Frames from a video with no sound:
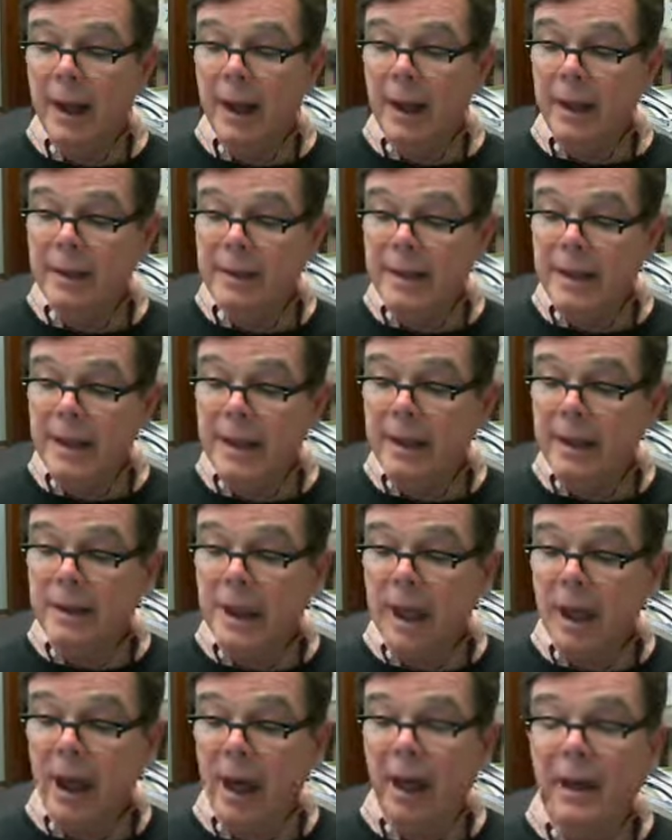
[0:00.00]
Indeed,
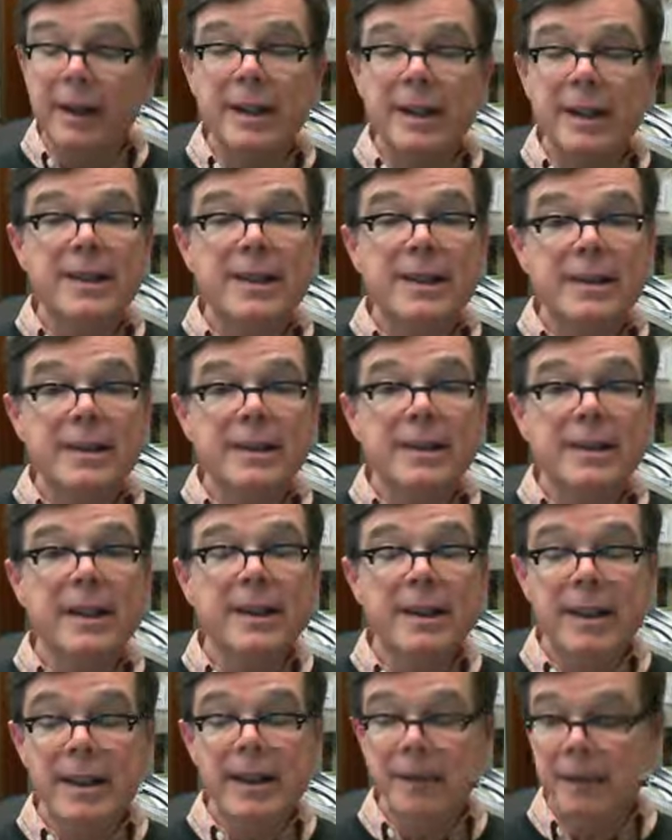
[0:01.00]
God is a
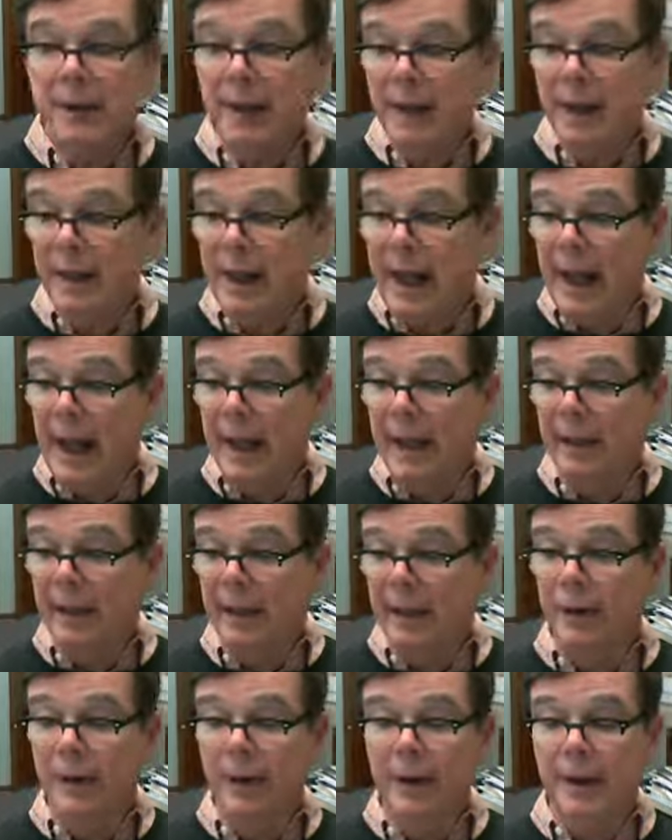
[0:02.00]
significant
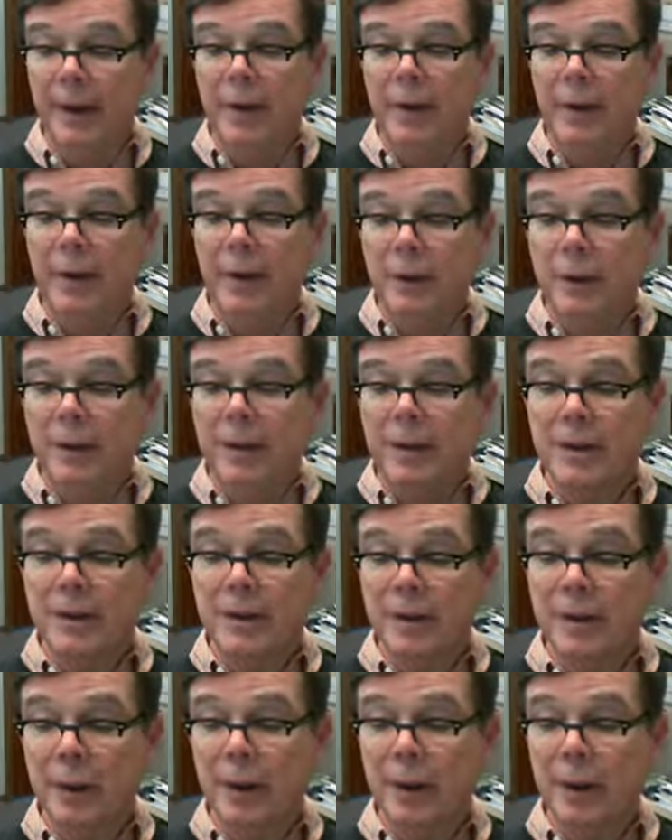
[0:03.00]
actor in Luke's
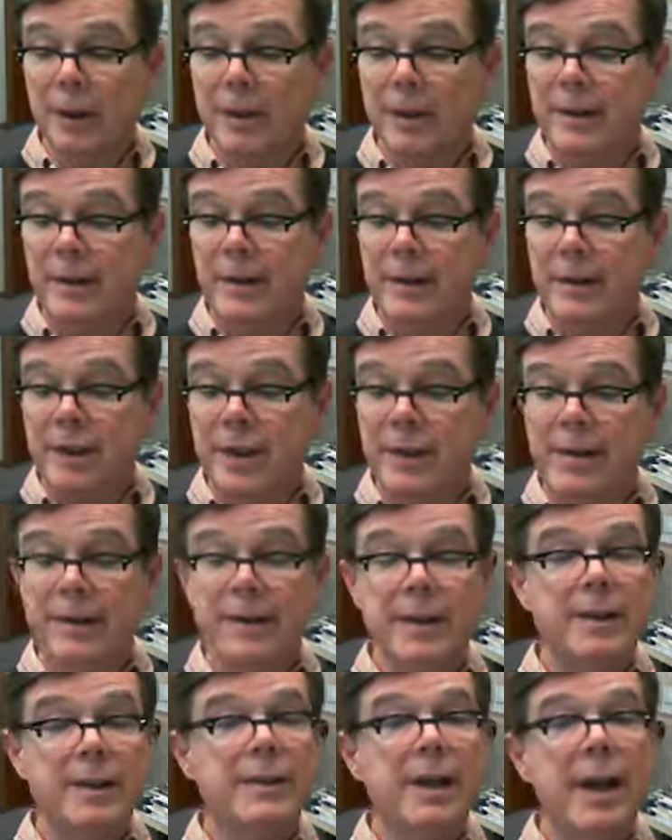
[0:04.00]
stories of
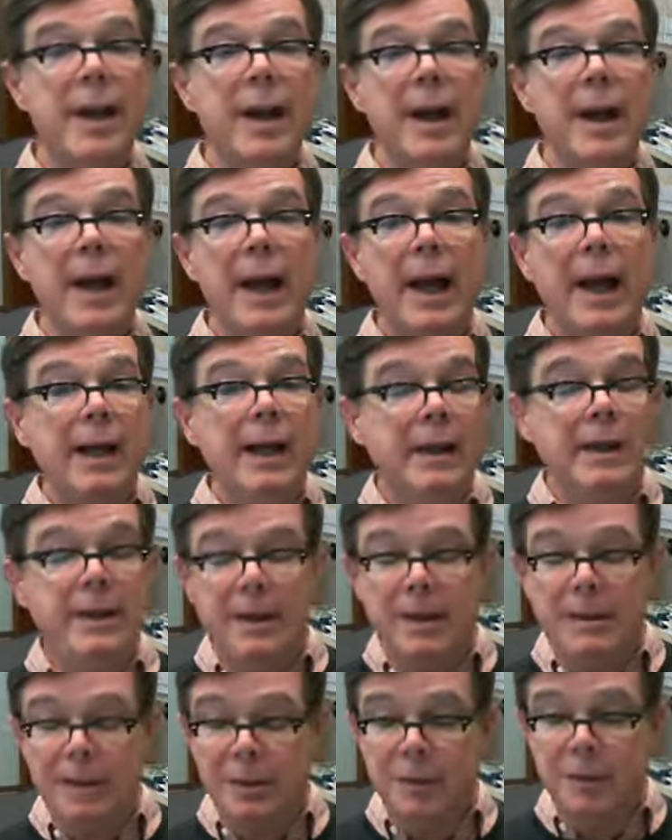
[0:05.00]
Jesus and in
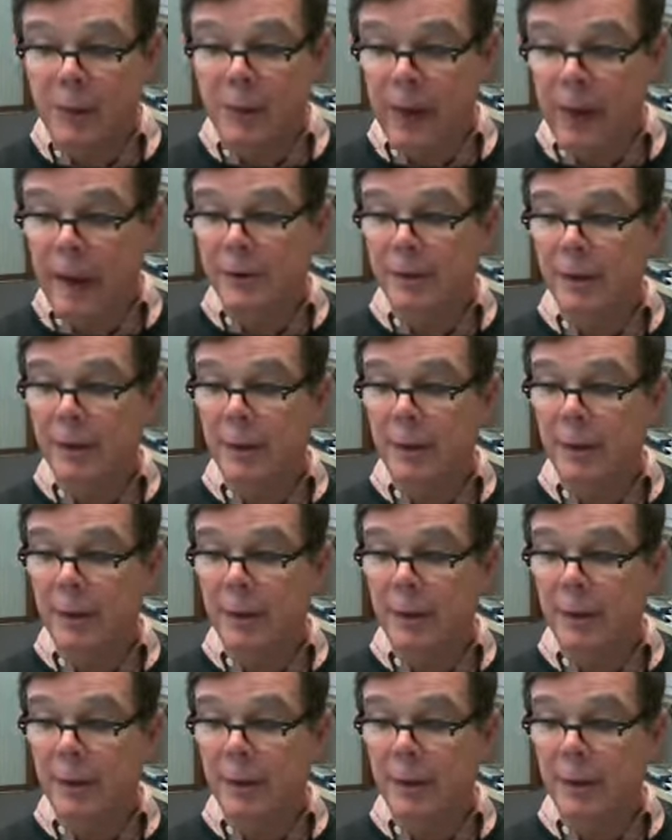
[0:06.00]
the spread of